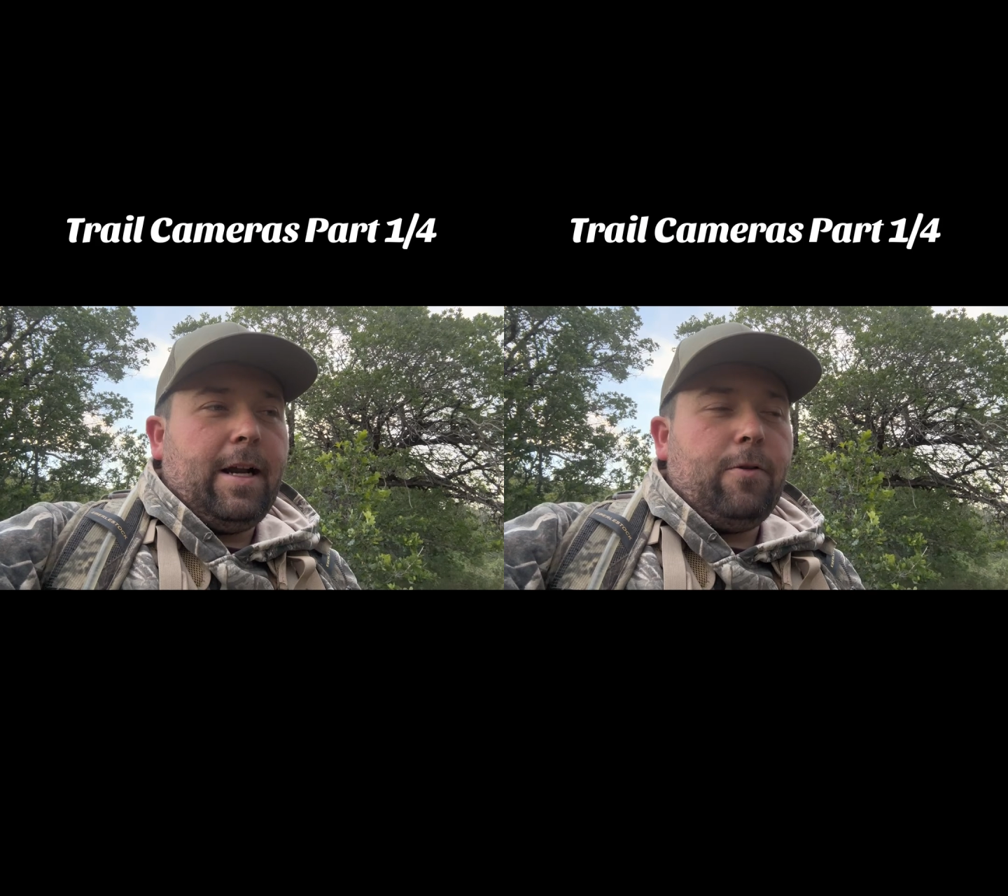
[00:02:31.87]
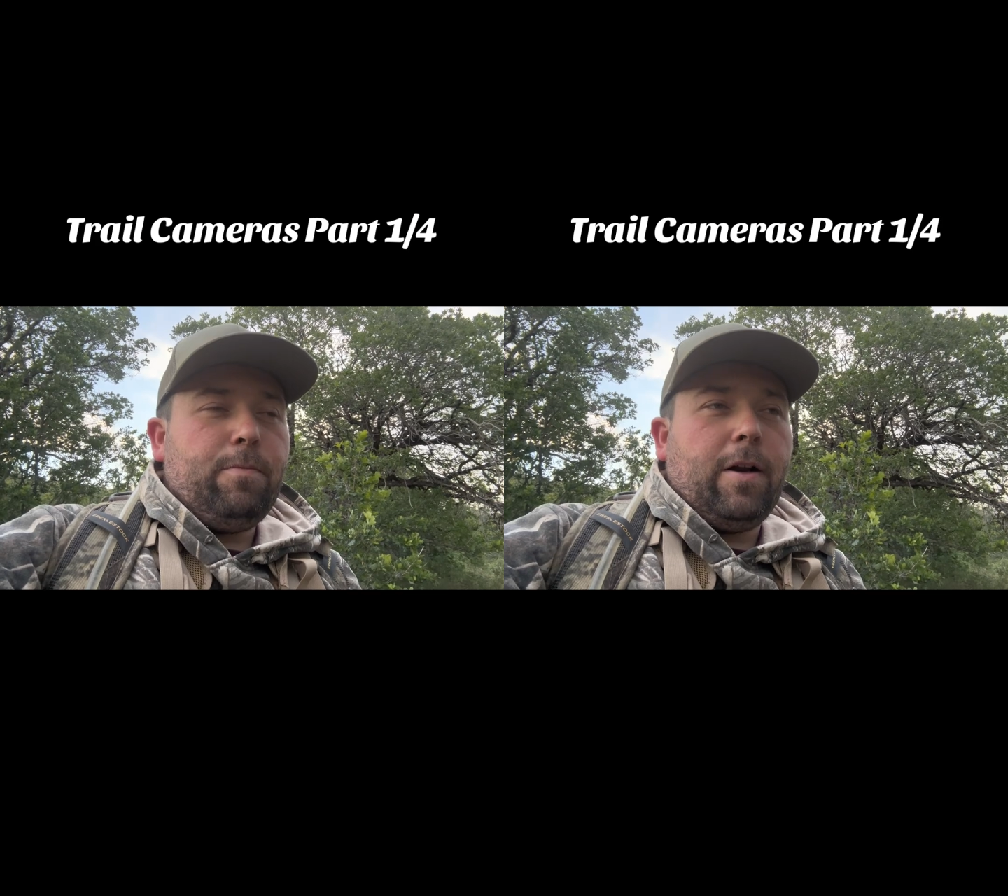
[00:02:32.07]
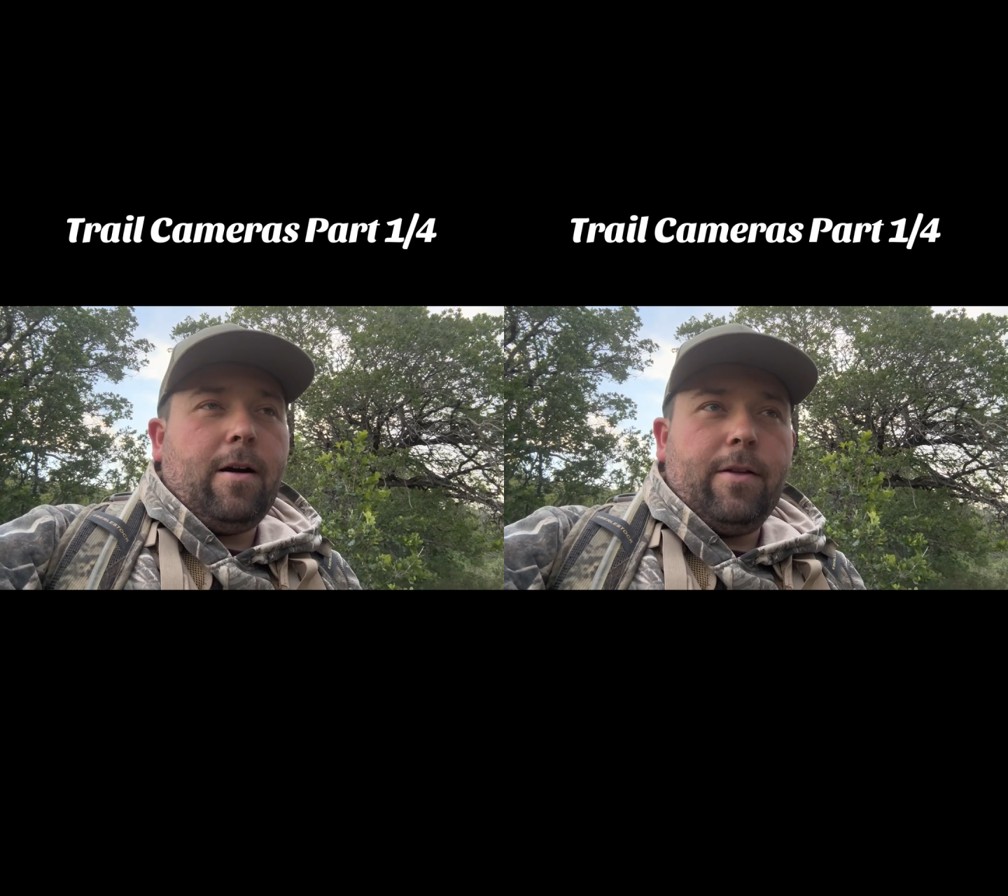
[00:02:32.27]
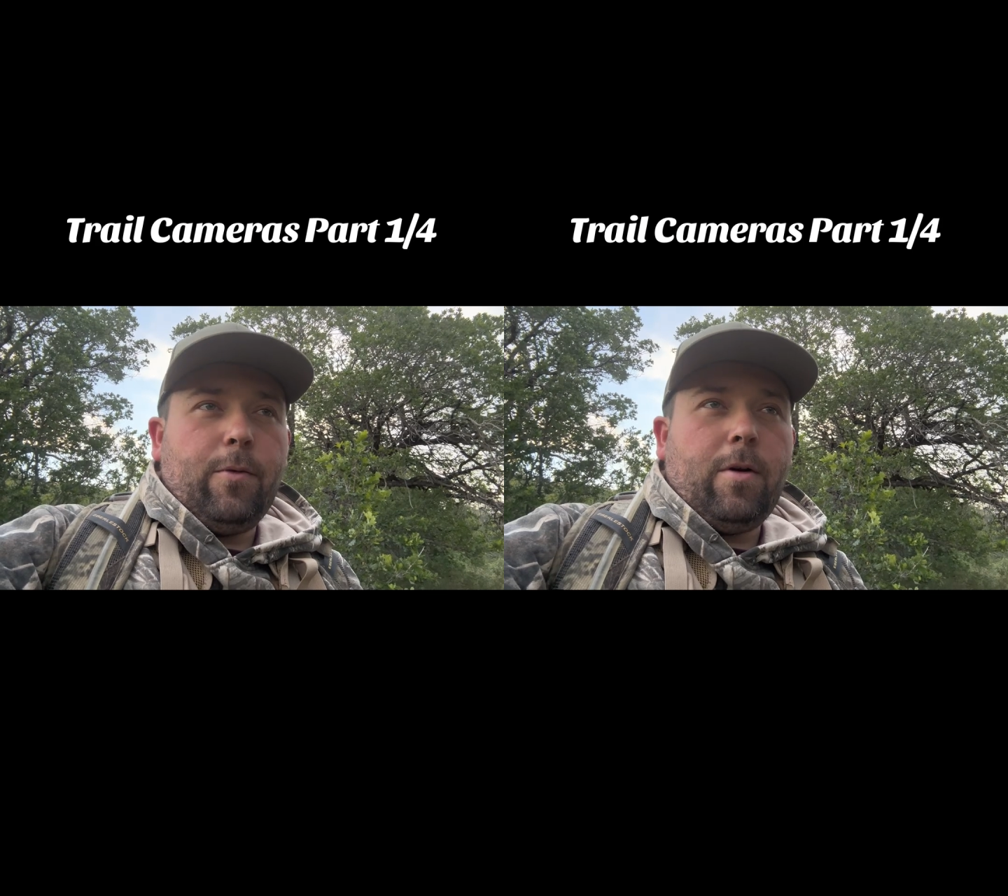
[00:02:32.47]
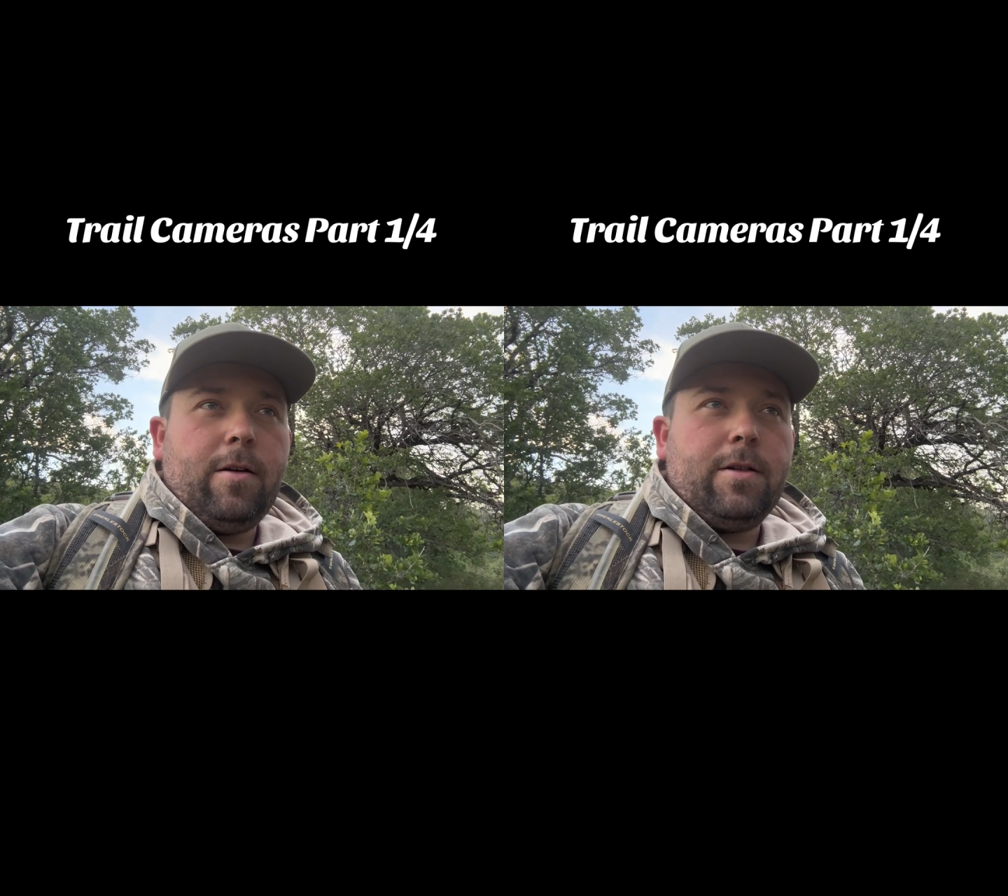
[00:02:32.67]
I don't put it on the
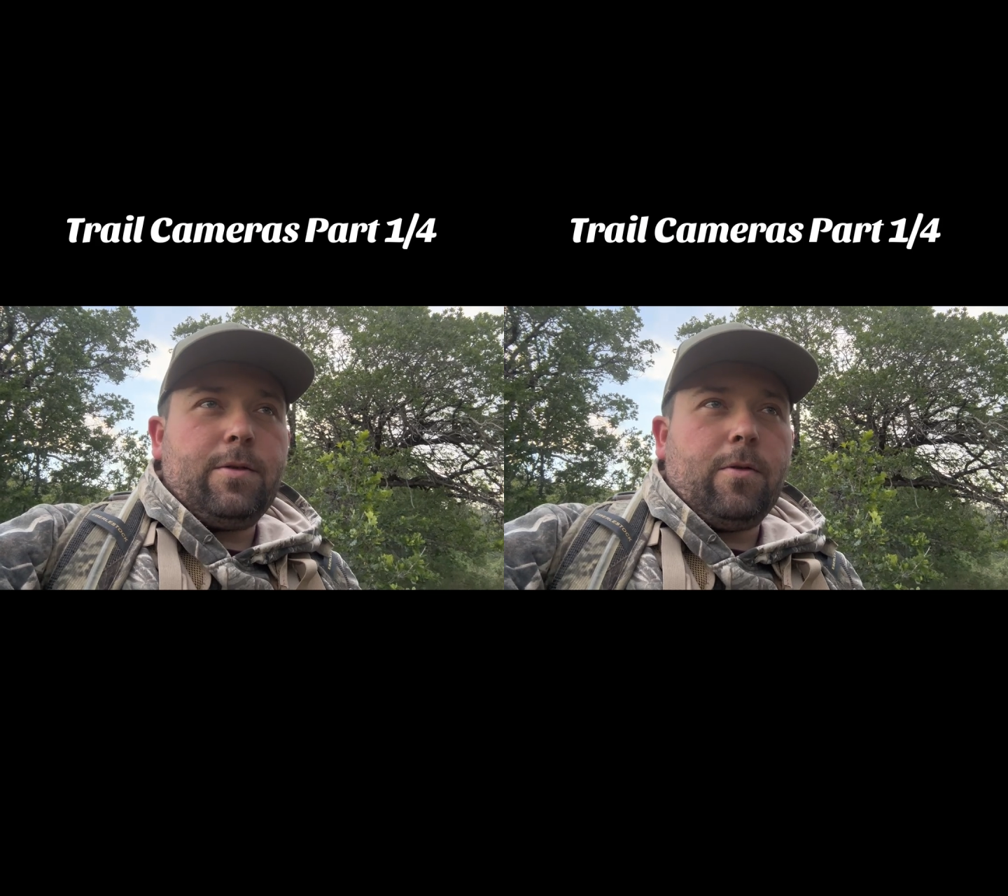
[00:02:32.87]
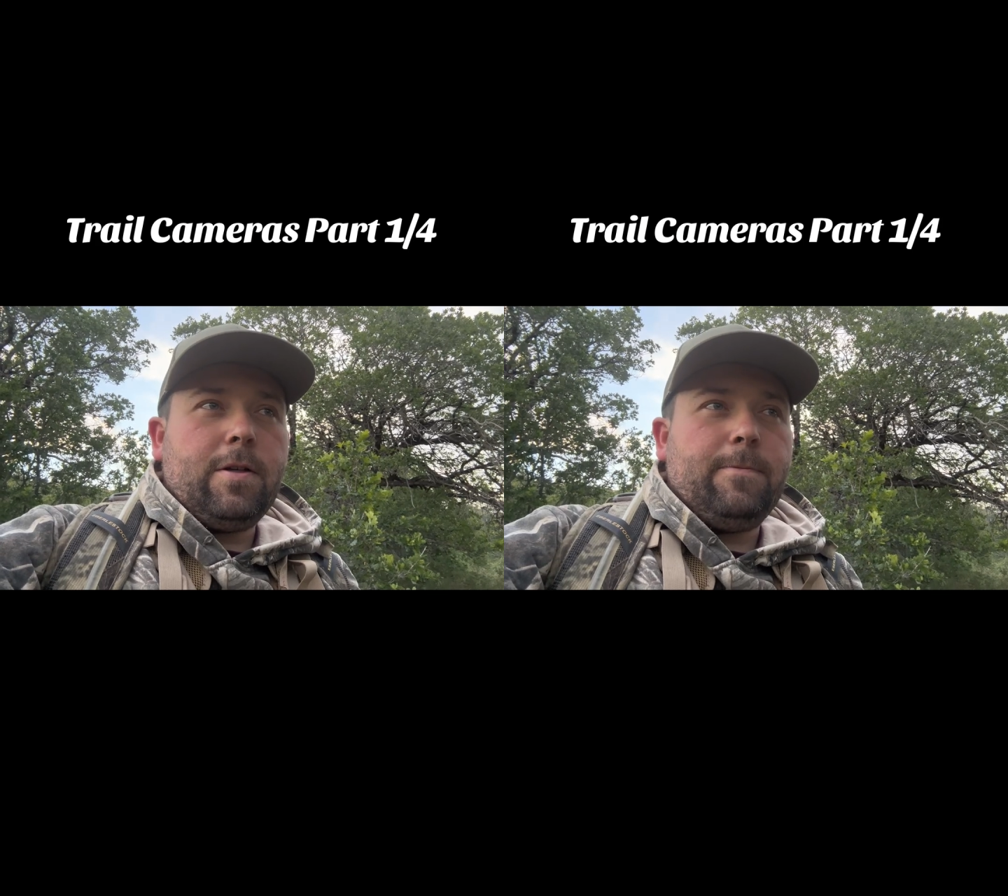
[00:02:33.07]
water source,